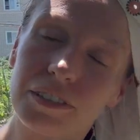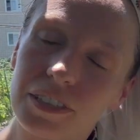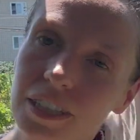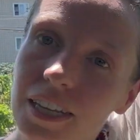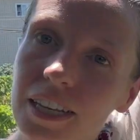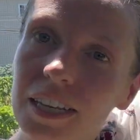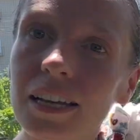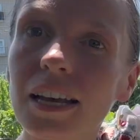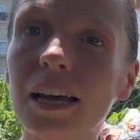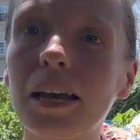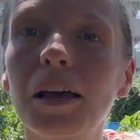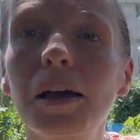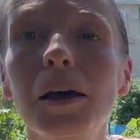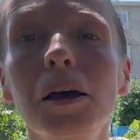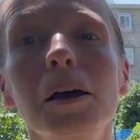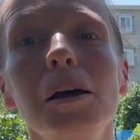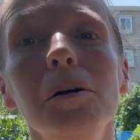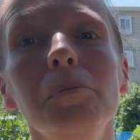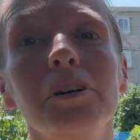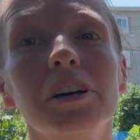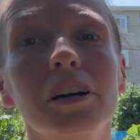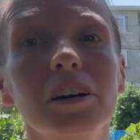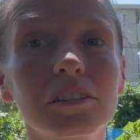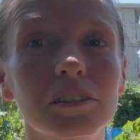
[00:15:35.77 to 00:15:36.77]
that
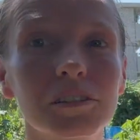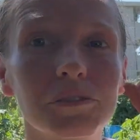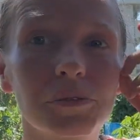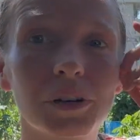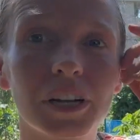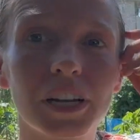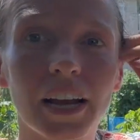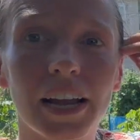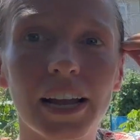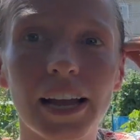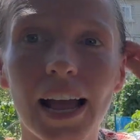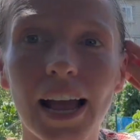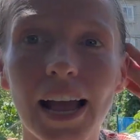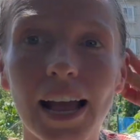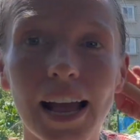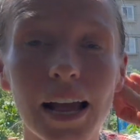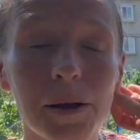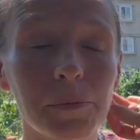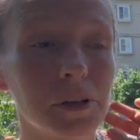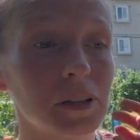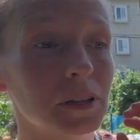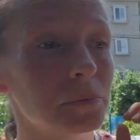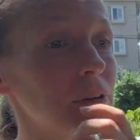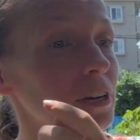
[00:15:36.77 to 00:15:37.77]
because of where I am
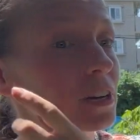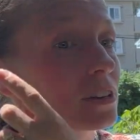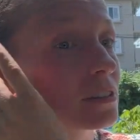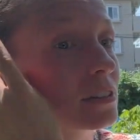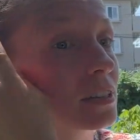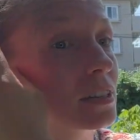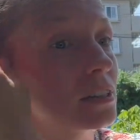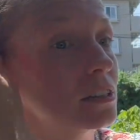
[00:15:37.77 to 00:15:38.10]
and because